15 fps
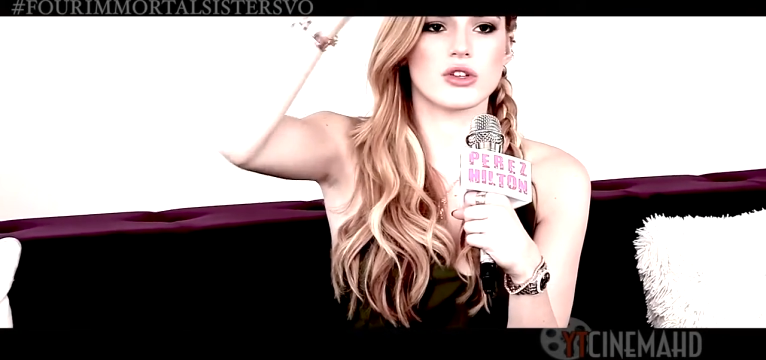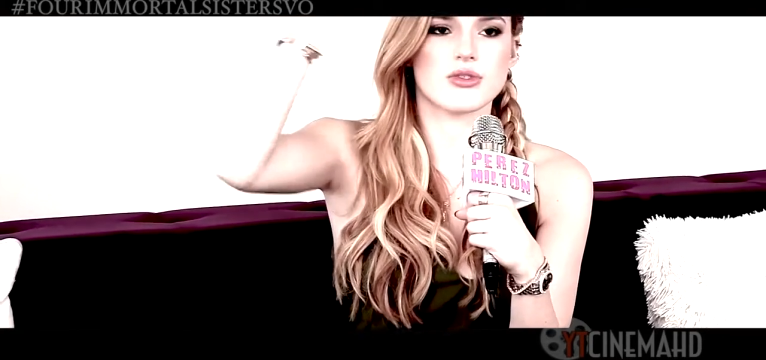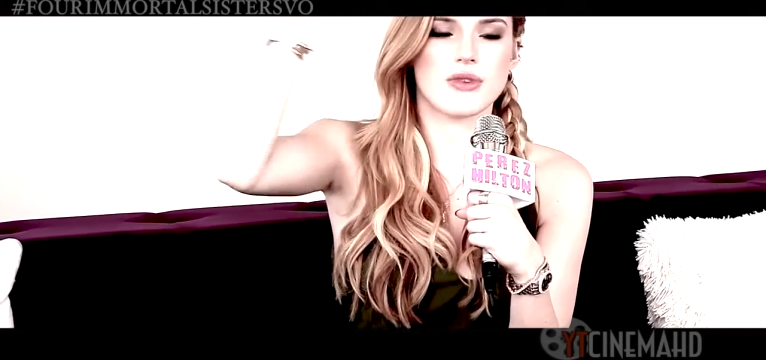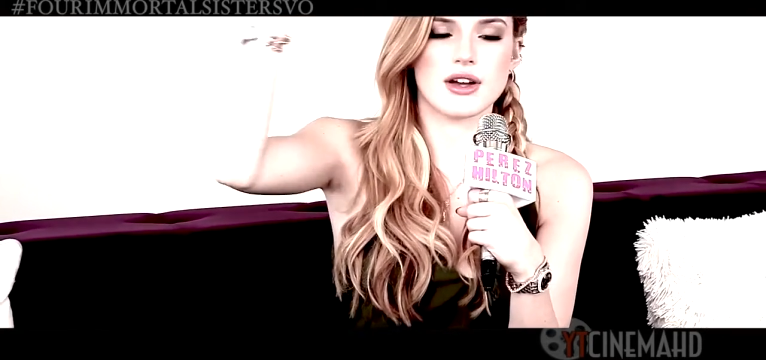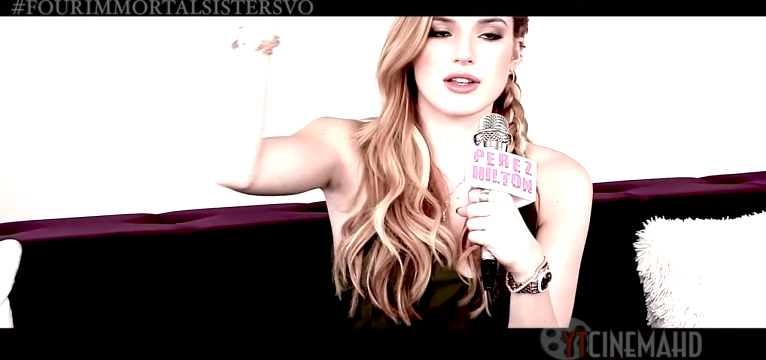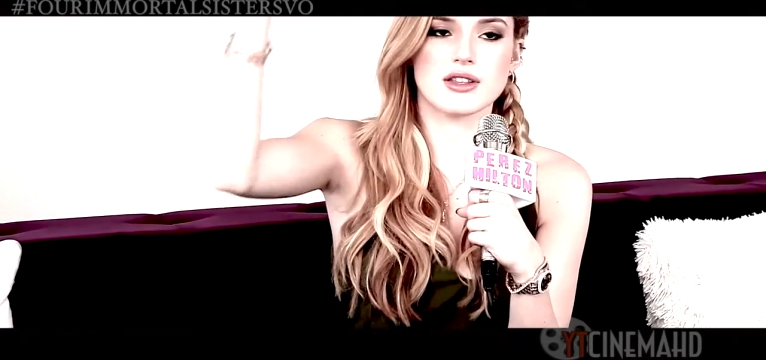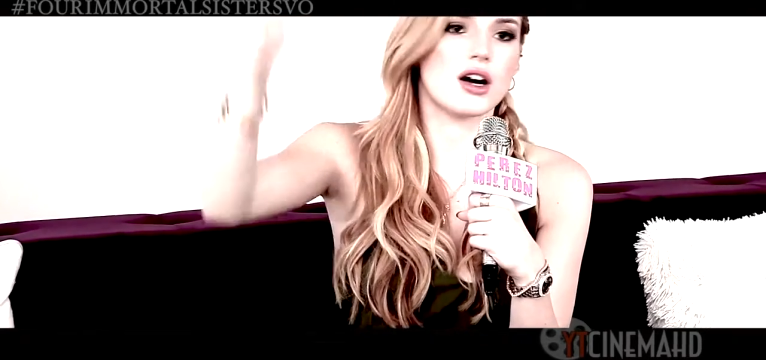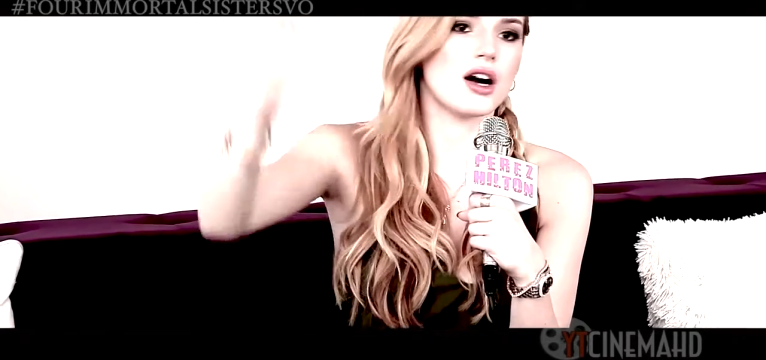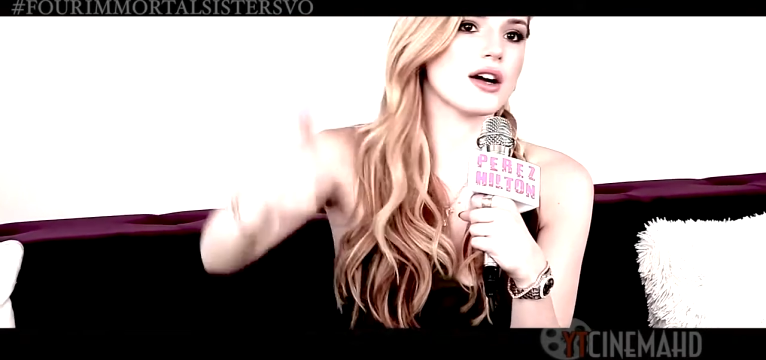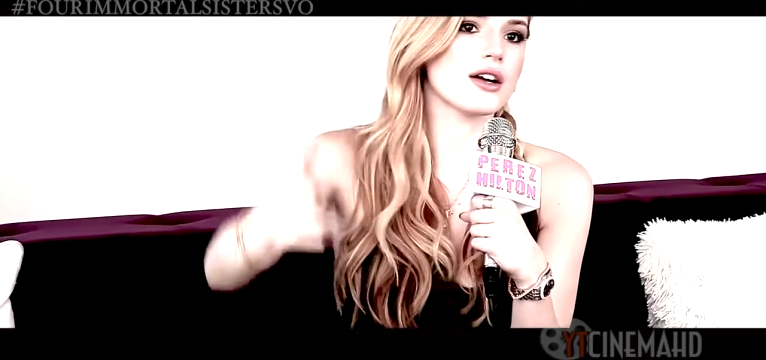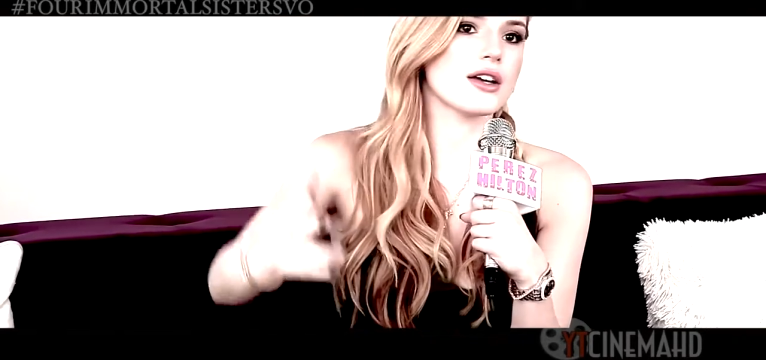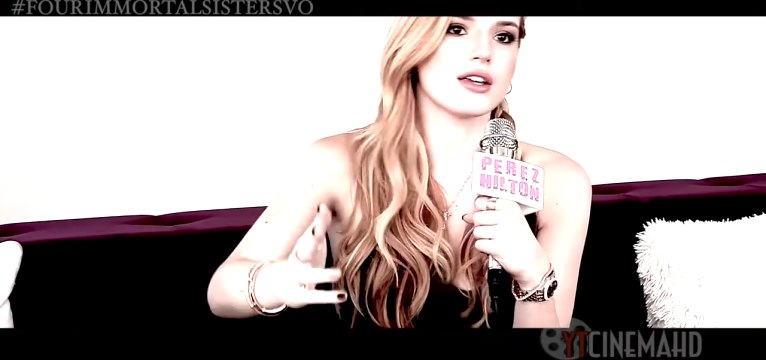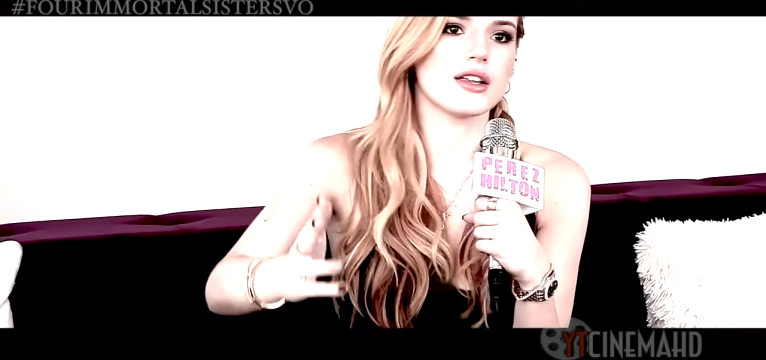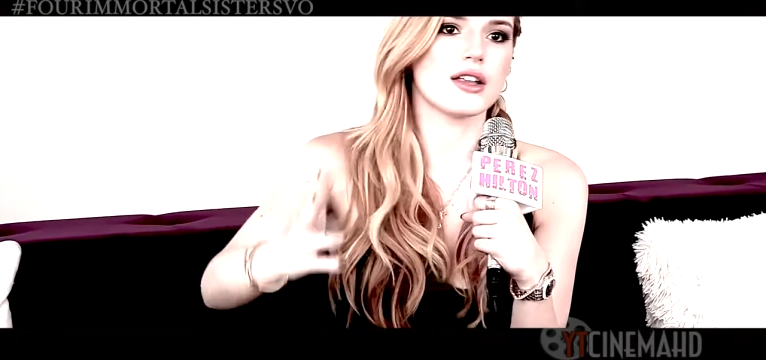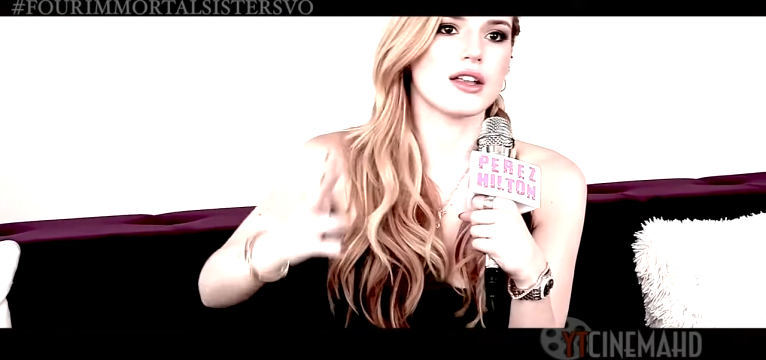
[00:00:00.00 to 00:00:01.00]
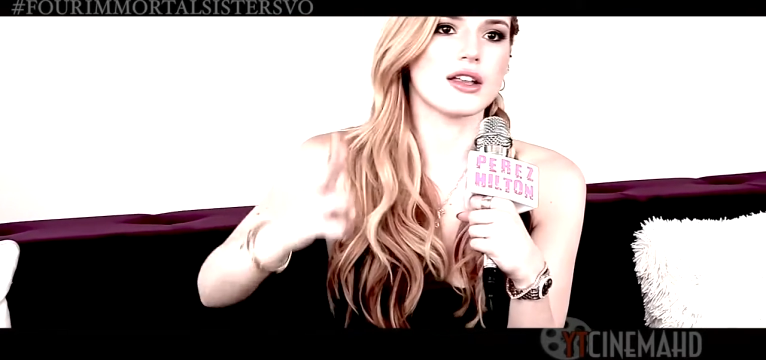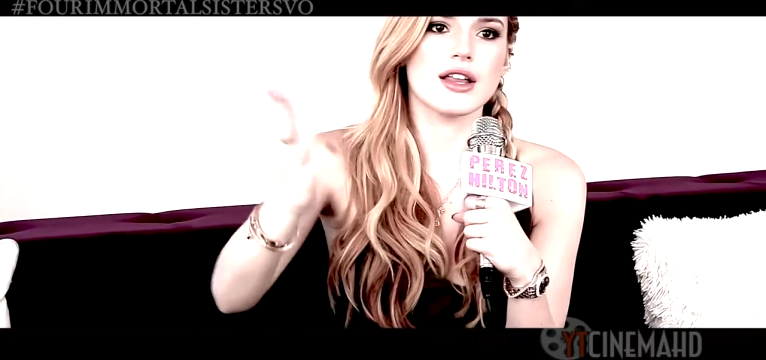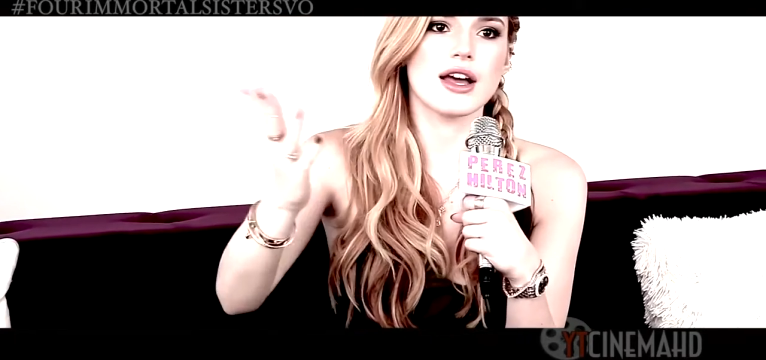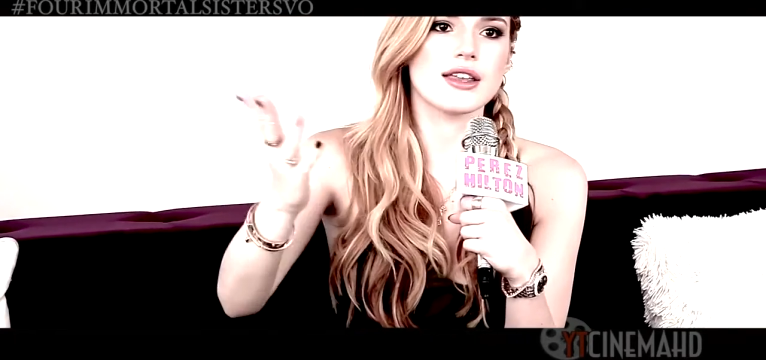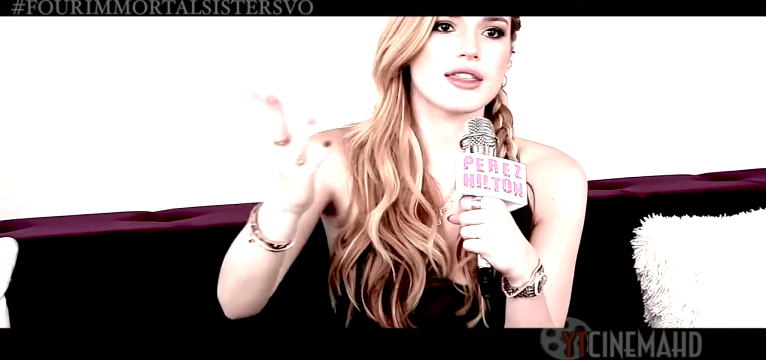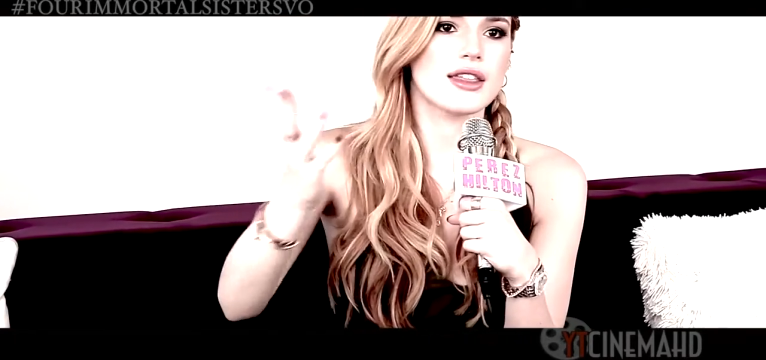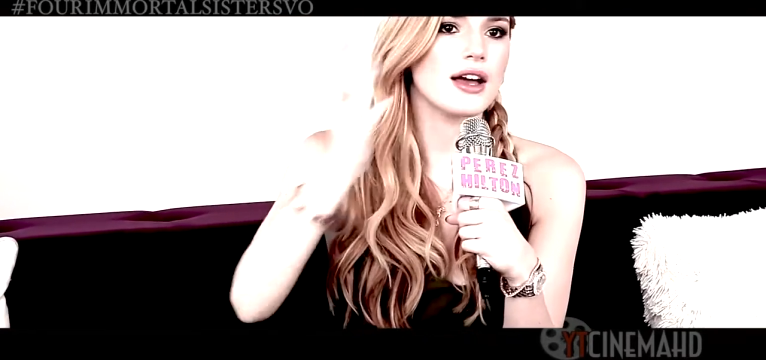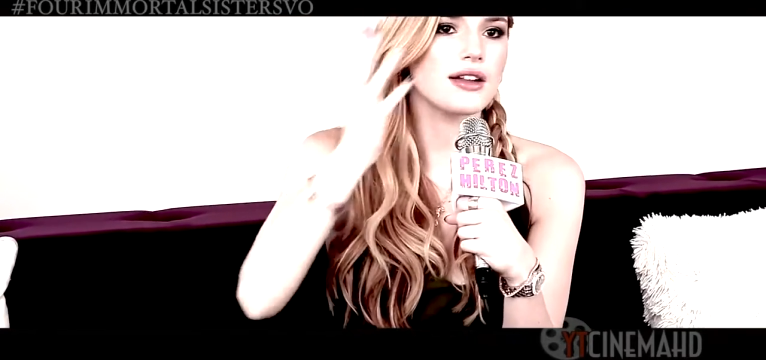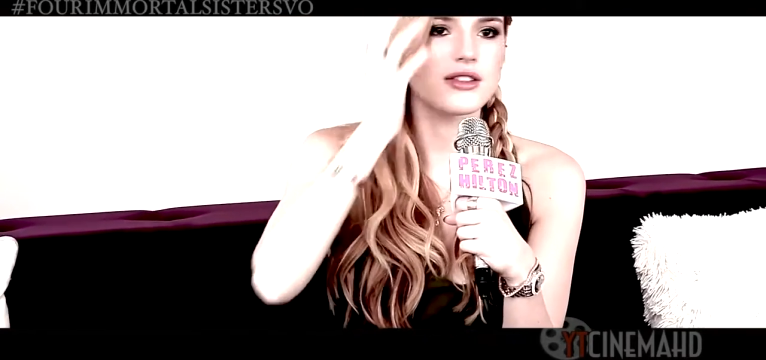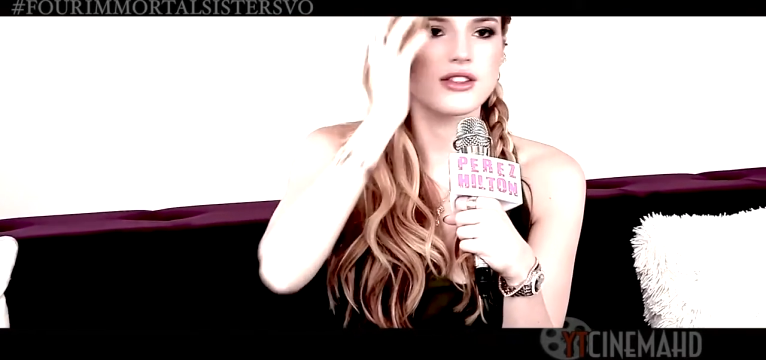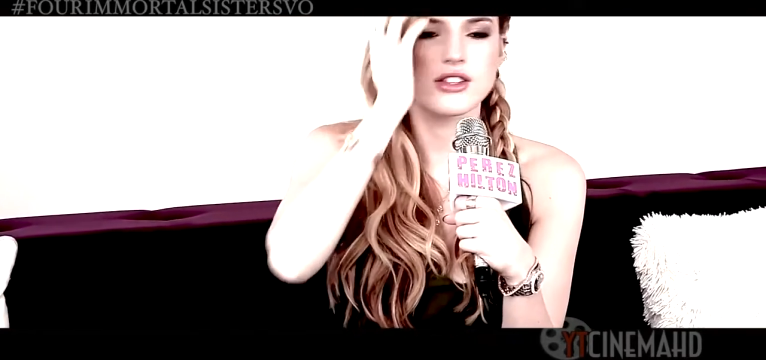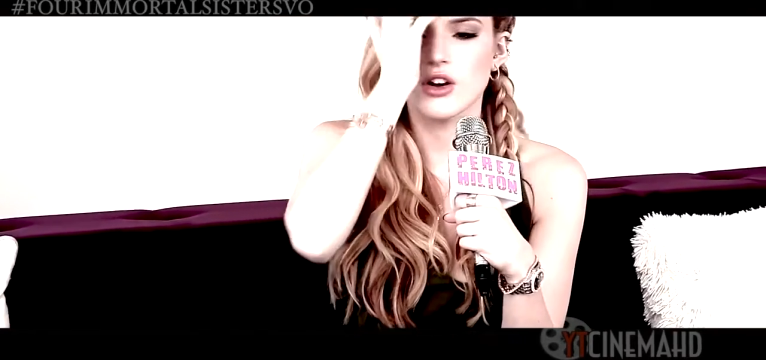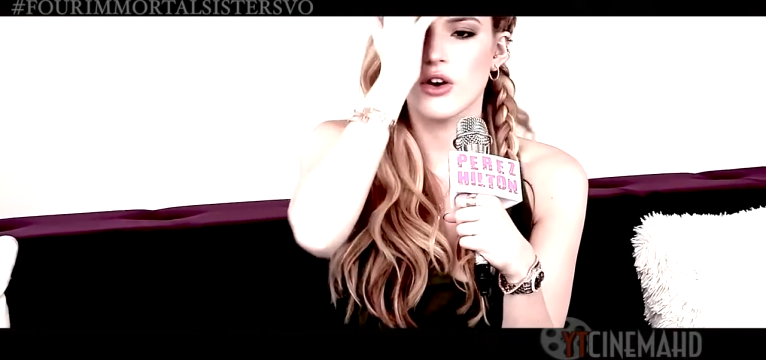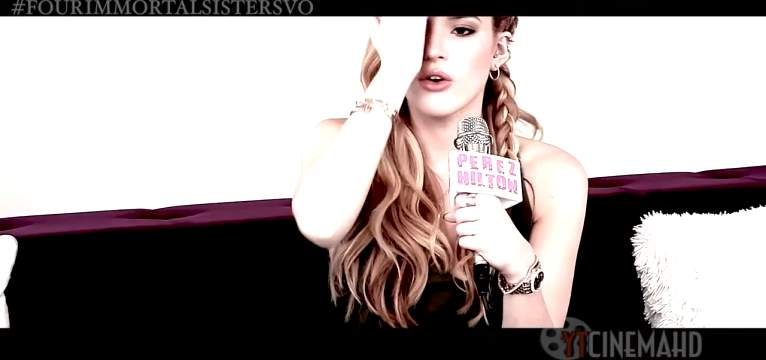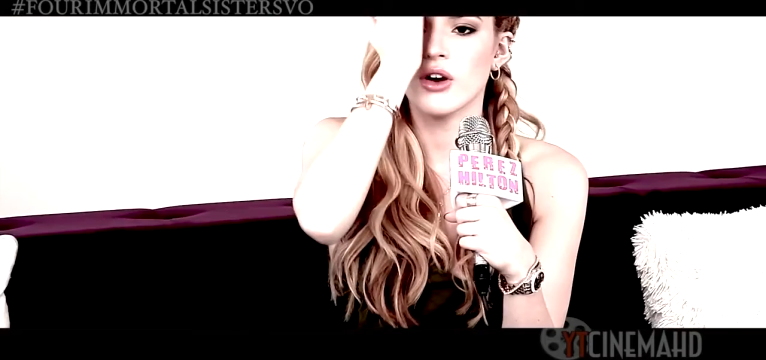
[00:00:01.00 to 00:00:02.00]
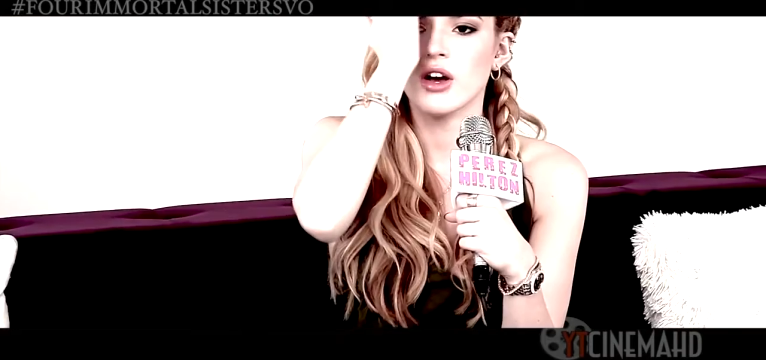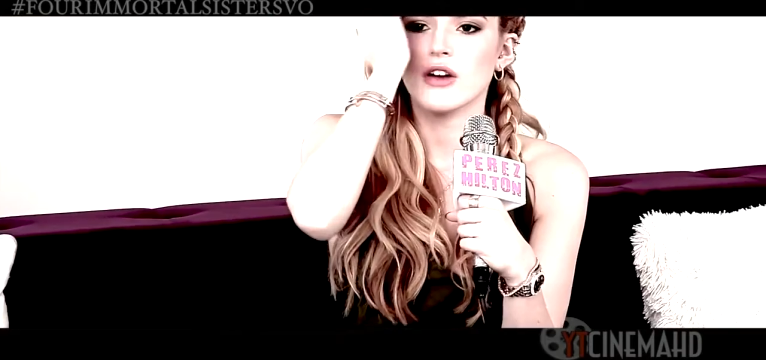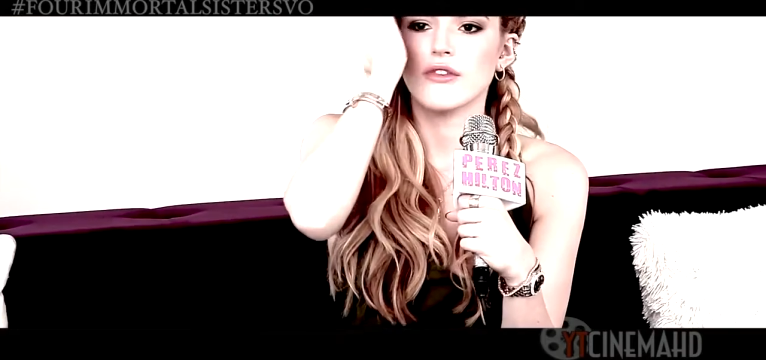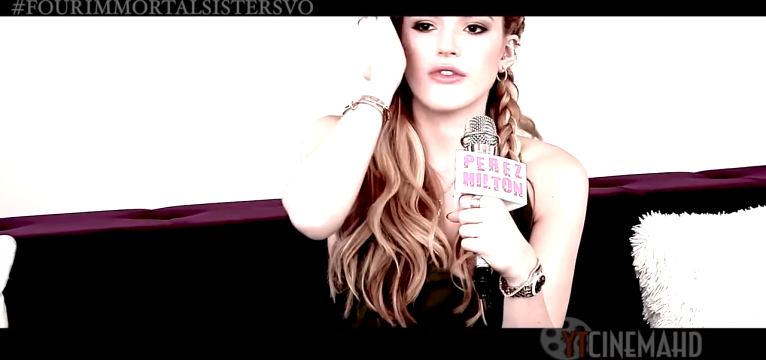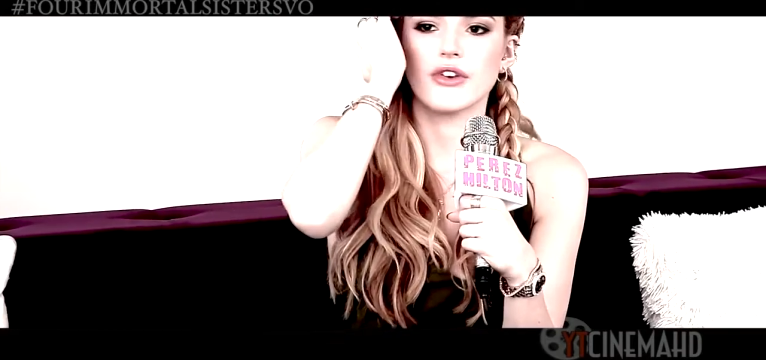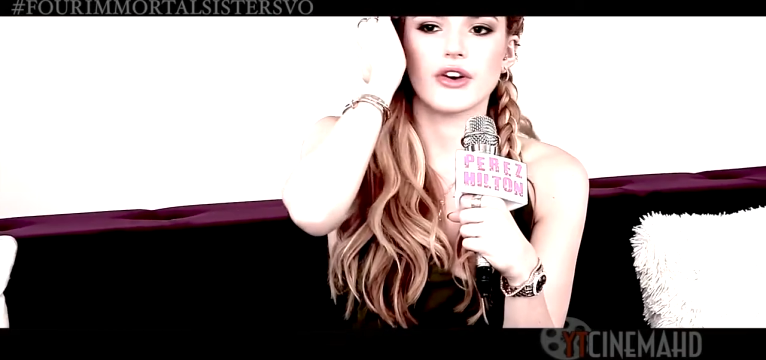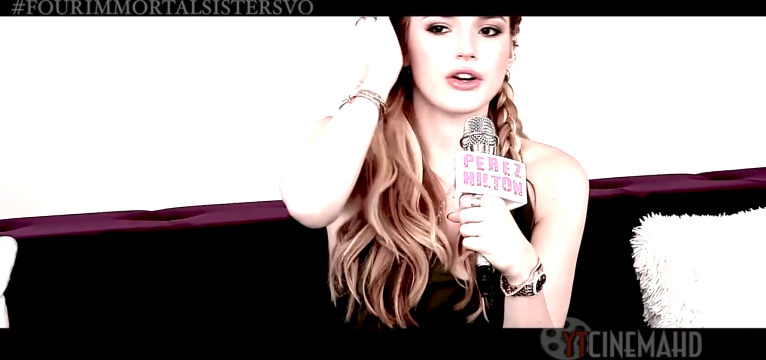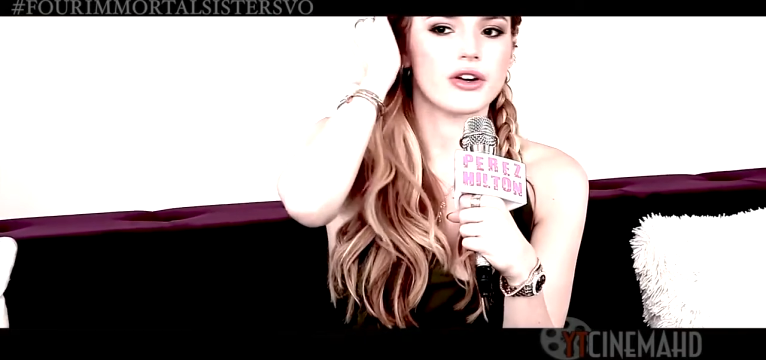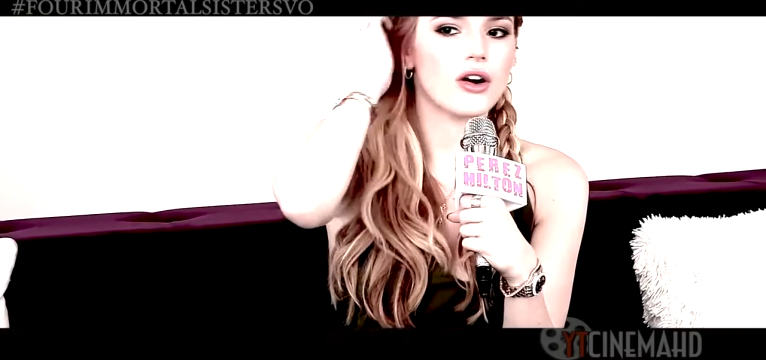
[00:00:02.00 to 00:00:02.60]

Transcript: are separated at birth and have each power.